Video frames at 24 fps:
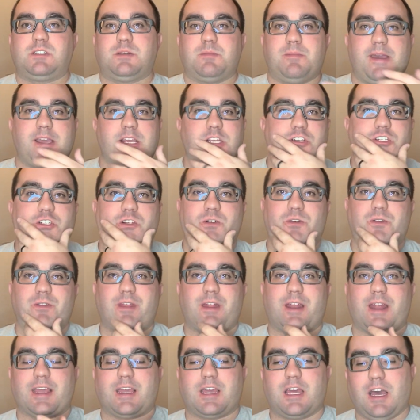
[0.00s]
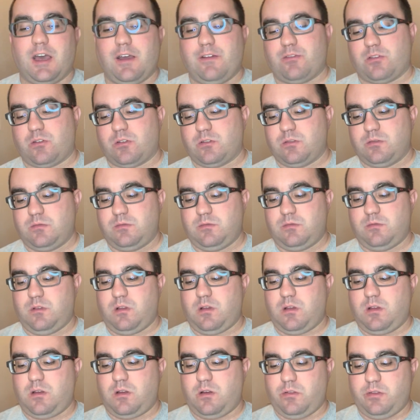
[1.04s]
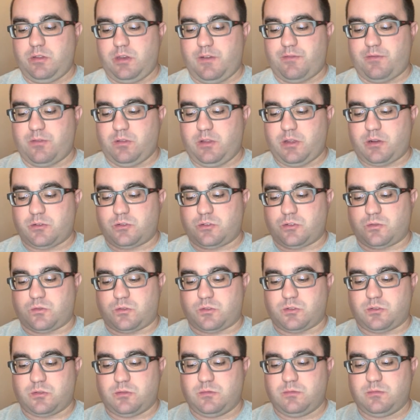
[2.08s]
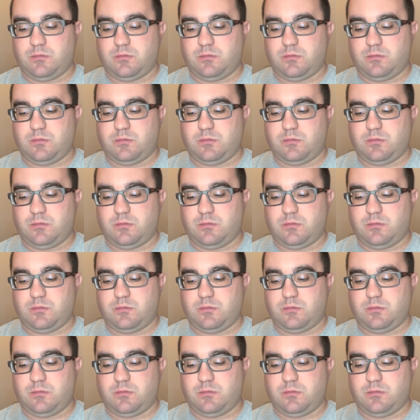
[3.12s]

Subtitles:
to make sure that I cover all the different liquor stores.